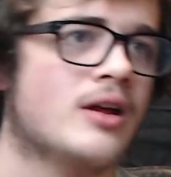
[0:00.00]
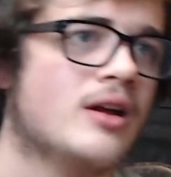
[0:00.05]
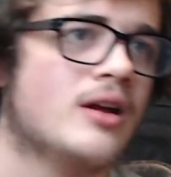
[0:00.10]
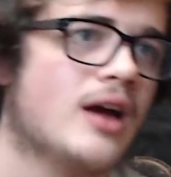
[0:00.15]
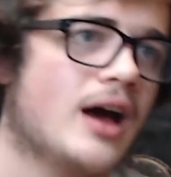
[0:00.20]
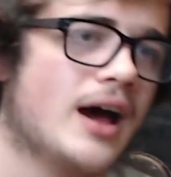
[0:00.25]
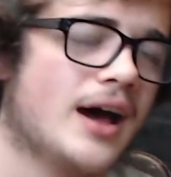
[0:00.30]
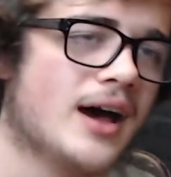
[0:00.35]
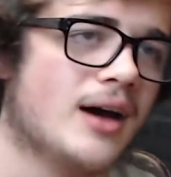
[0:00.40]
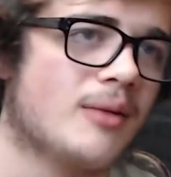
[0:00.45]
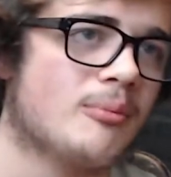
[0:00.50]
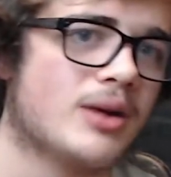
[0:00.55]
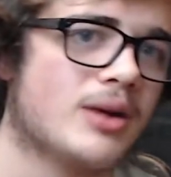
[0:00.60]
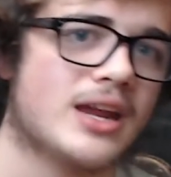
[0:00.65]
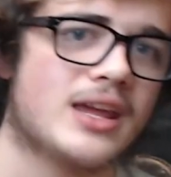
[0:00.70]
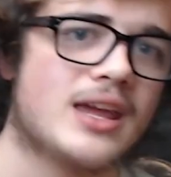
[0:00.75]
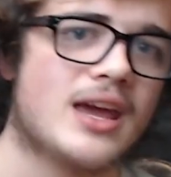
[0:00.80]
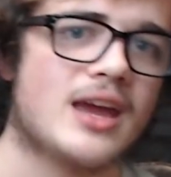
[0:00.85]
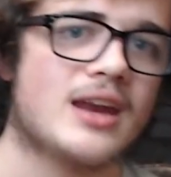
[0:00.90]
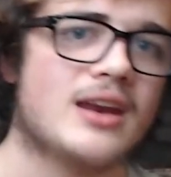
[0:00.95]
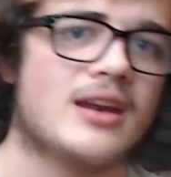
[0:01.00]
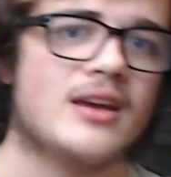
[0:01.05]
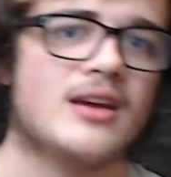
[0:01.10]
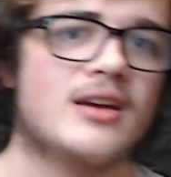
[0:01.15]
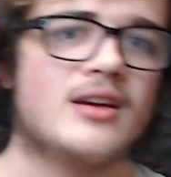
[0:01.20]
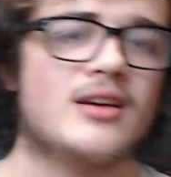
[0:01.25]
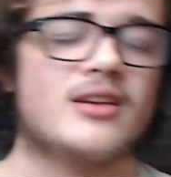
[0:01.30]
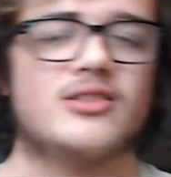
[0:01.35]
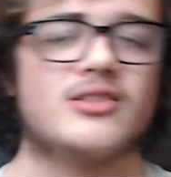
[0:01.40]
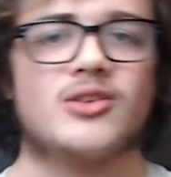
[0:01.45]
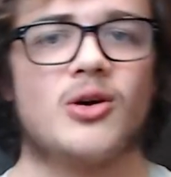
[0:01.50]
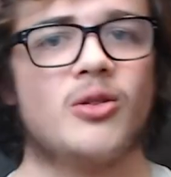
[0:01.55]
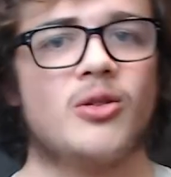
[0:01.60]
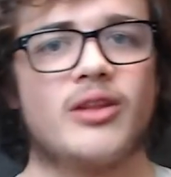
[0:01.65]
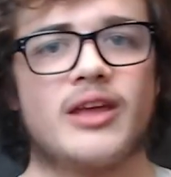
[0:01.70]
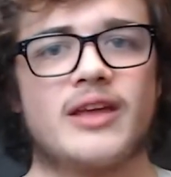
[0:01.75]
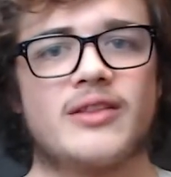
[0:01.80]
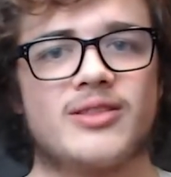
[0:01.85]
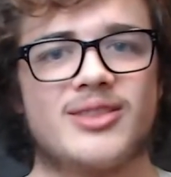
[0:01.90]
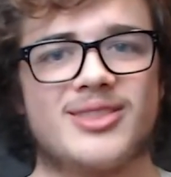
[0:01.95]
But again, don't
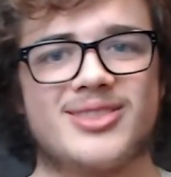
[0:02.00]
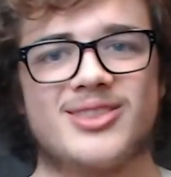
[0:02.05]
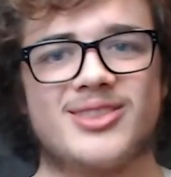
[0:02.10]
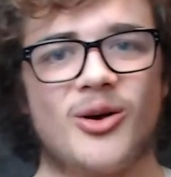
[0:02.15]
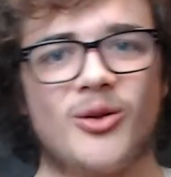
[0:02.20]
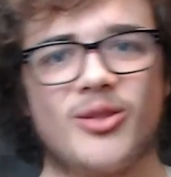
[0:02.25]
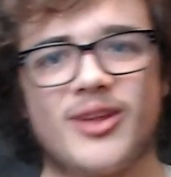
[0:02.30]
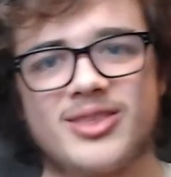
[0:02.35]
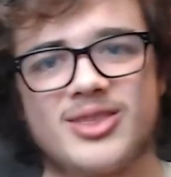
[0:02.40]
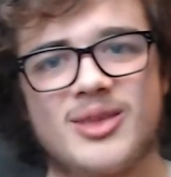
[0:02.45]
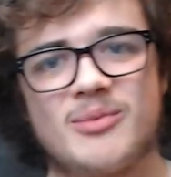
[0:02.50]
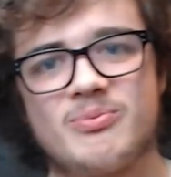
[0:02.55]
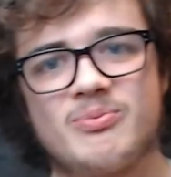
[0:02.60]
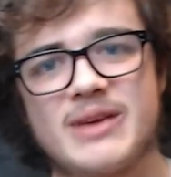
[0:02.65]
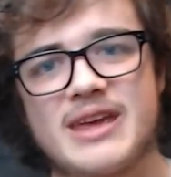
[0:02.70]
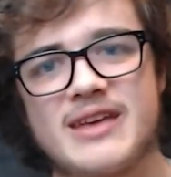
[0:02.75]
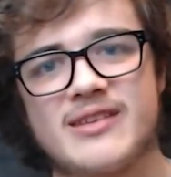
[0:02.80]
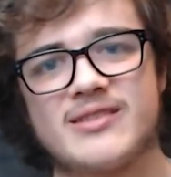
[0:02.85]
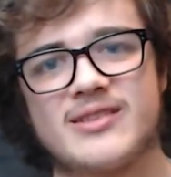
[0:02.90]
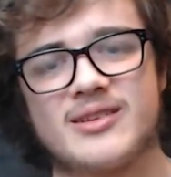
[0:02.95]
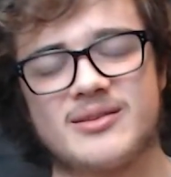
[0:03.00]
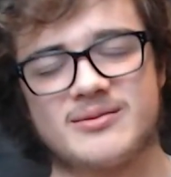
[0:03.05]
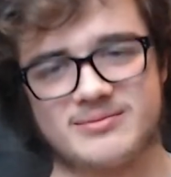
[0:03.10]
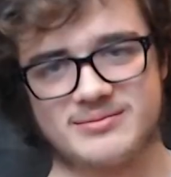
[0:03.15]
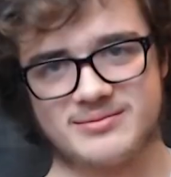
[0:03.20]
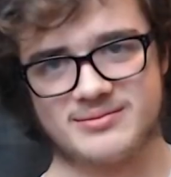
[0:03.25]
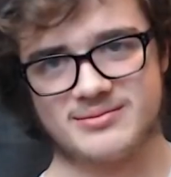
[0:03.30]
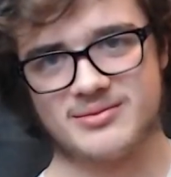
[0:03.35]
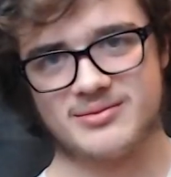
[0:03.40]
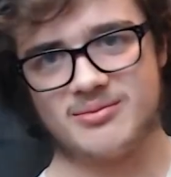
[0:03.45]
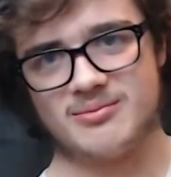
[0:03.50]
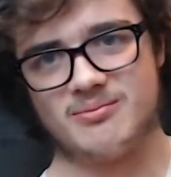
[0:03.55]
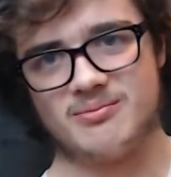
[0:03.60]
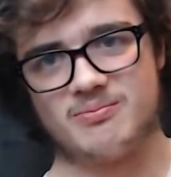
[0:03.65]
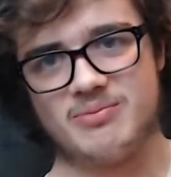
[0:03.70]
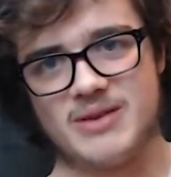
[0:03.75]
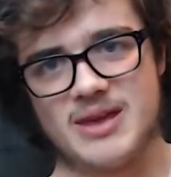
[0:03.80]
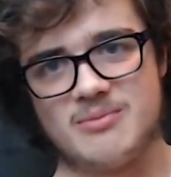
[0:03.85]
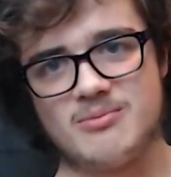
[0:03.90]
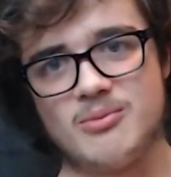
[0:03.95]
let the beast
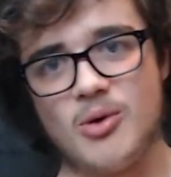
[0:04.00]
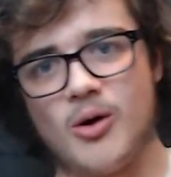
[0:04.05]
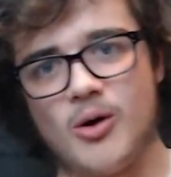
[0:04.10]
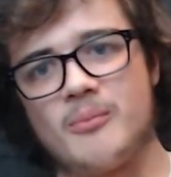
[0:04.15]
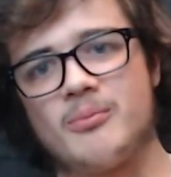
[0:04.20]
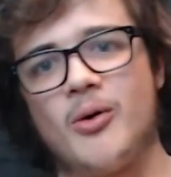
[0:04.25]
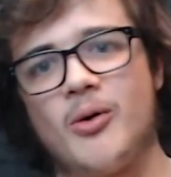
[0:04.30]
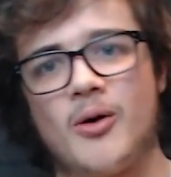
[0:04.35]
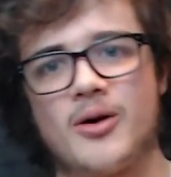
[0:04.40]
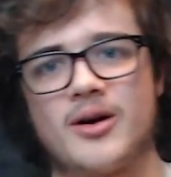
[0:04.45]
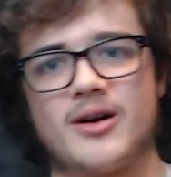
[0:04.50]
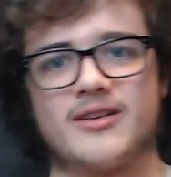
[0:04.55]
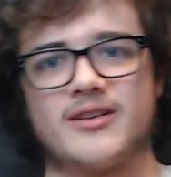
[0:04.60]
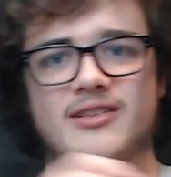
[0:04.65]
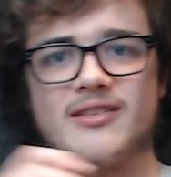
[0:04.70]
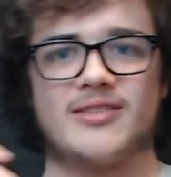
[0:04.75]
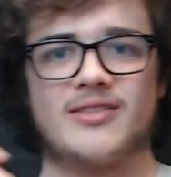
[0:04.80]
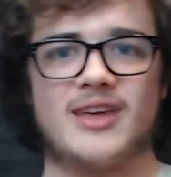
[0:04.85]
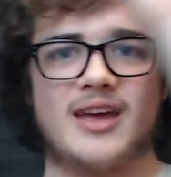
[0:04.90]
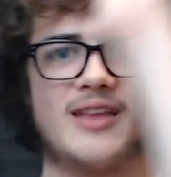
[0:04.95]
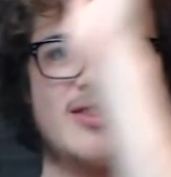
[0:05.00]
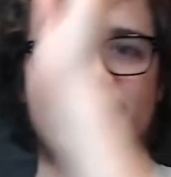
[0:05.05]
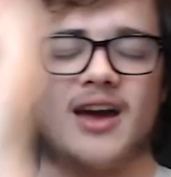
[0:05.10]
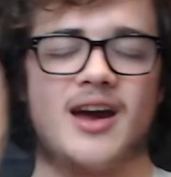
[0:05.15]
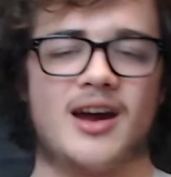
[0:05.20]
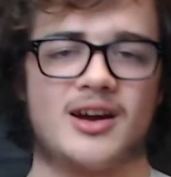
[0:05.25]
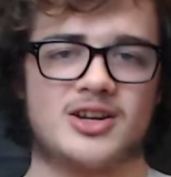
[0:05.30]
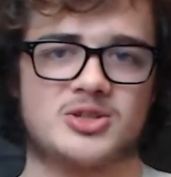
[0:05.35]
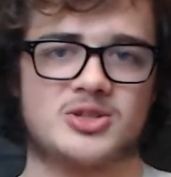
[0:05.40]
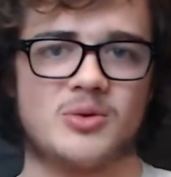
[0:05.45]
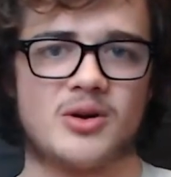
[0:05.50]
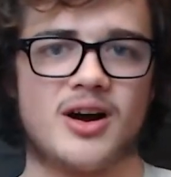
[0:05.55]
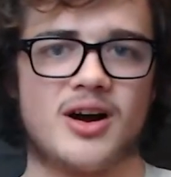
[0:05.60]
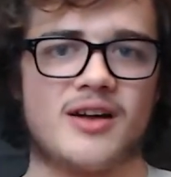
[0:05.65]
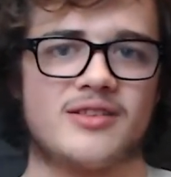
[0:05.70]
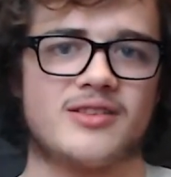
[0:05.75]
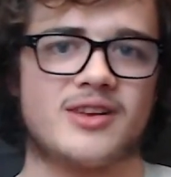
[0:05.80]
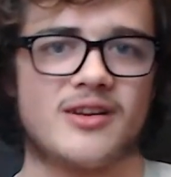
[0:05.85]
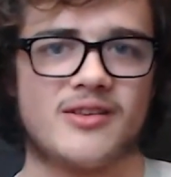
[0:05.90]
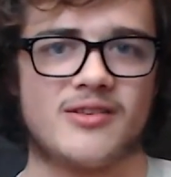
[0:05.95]
be more important than the actual
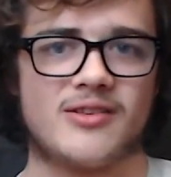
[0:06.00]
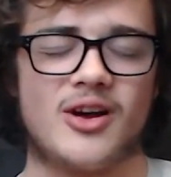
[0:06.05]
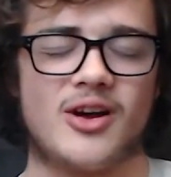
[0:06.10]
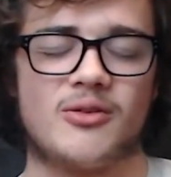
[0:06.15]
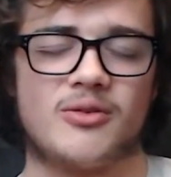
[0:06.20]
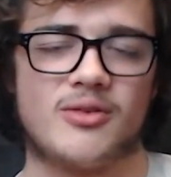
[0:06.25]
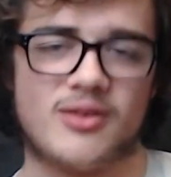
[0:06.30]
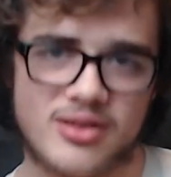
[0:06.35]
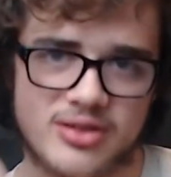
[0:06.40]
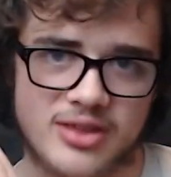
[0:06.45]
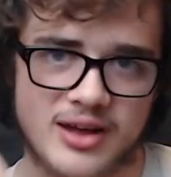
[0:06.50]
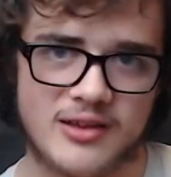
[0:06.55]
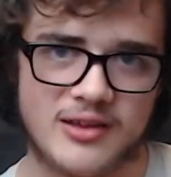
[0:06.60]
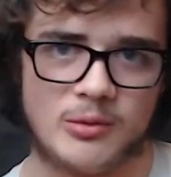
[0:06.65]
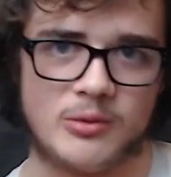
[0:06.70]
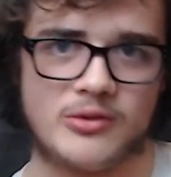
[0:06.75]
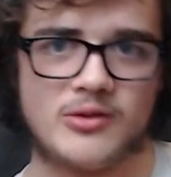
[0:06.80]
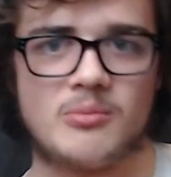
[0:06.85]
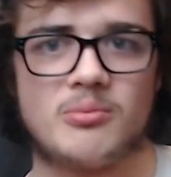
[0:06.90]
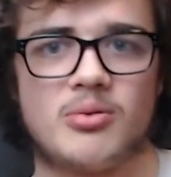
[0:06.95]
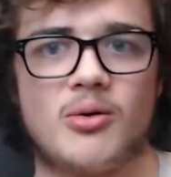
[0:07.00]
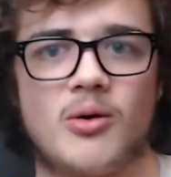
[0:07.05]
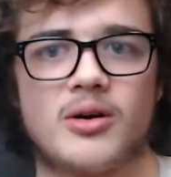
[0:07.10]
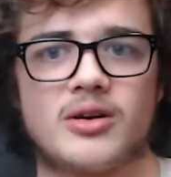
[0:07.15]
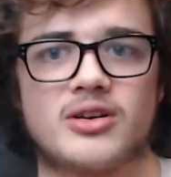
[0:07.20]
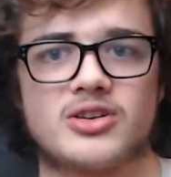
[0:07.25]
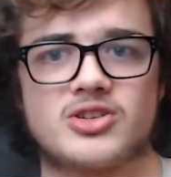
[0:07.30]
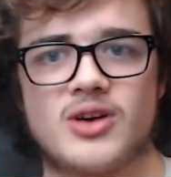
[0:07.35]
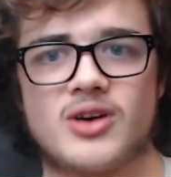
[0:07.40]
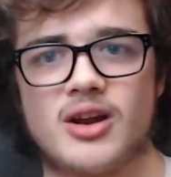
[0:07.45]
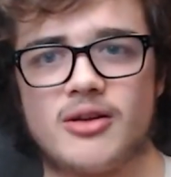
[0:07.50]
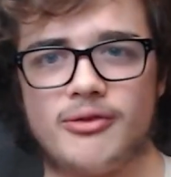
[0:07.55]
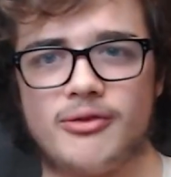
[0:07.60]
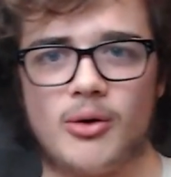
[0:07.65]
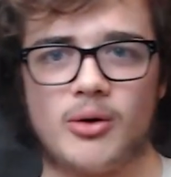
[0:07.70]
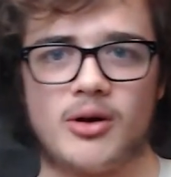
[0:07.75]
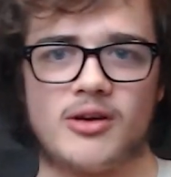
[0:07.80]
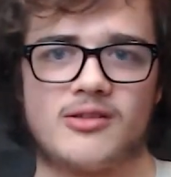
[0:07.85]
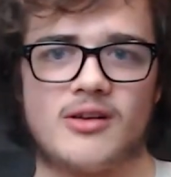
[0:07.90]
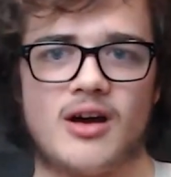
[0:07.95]
content itself. That's what's important. Try to
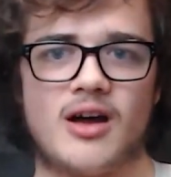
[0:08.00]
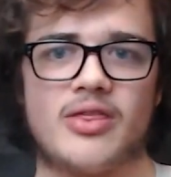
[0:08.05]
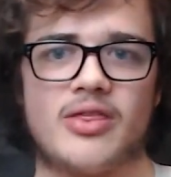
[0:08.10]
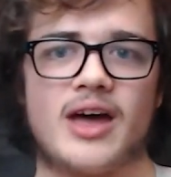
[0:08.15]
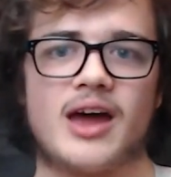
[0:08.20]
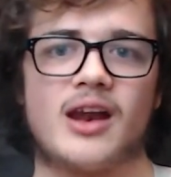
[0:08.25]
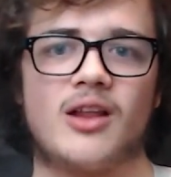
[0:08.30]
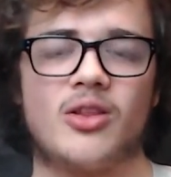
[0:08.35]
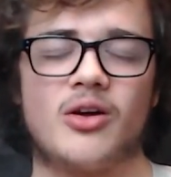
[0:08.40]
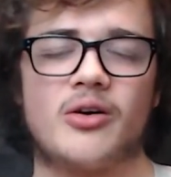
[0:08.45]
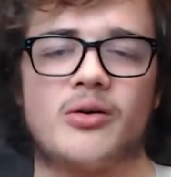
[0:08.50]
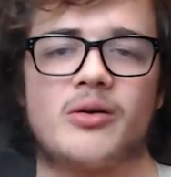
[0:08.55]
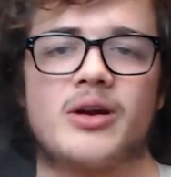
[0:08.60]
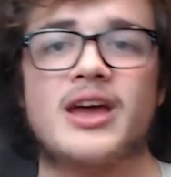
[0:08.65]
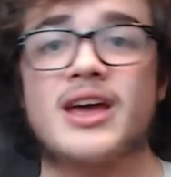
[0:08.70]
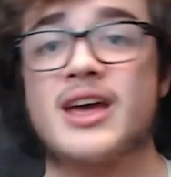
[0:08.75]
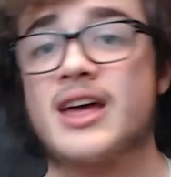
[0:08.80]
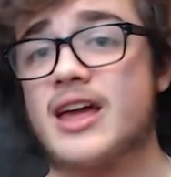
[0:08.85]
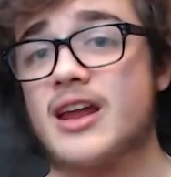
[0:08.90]
focus on that alone.